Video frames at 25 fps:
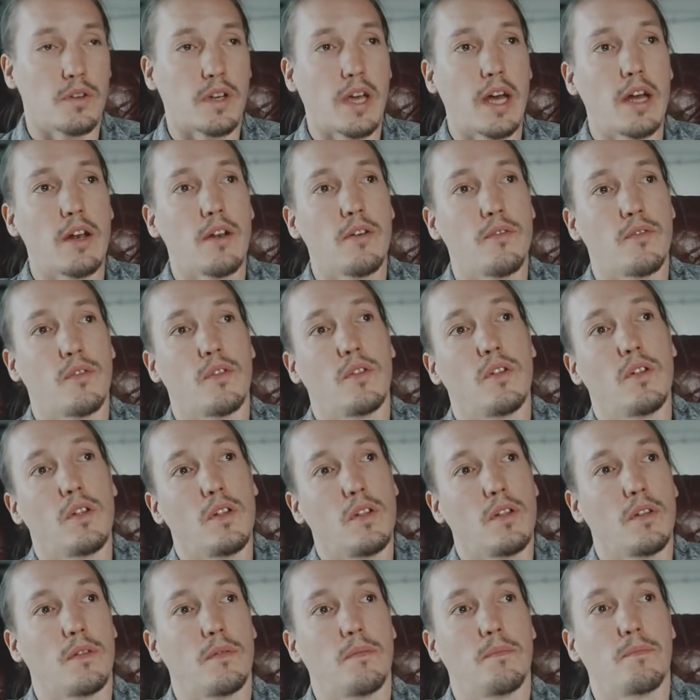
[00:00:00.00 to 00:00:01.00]
kind of
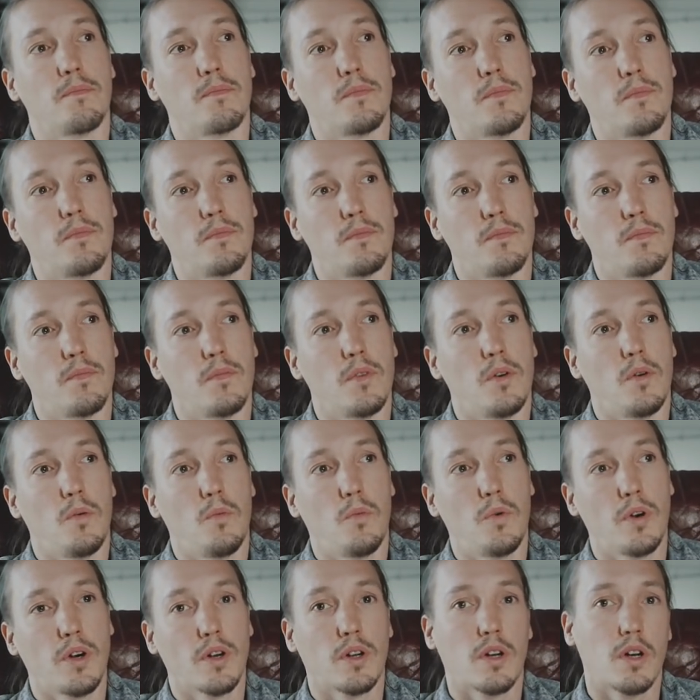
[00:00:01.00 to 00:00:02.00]

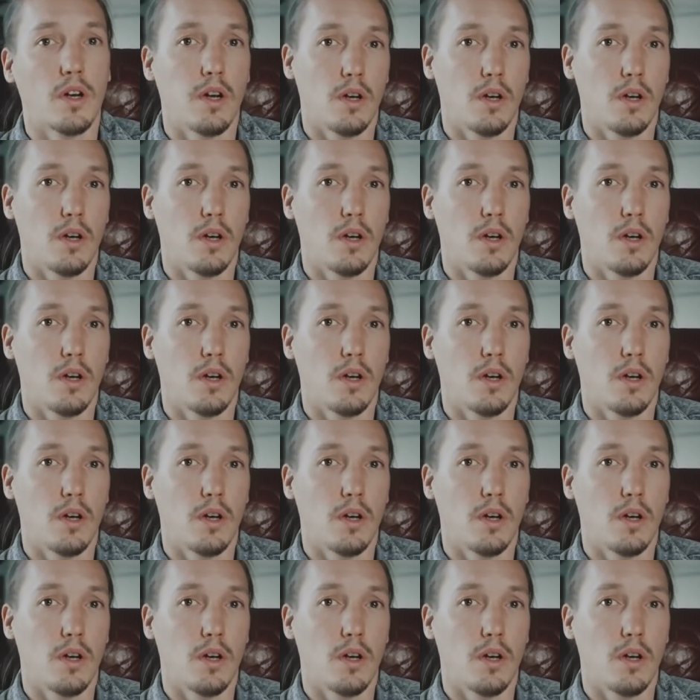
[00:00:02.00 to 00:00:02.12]
work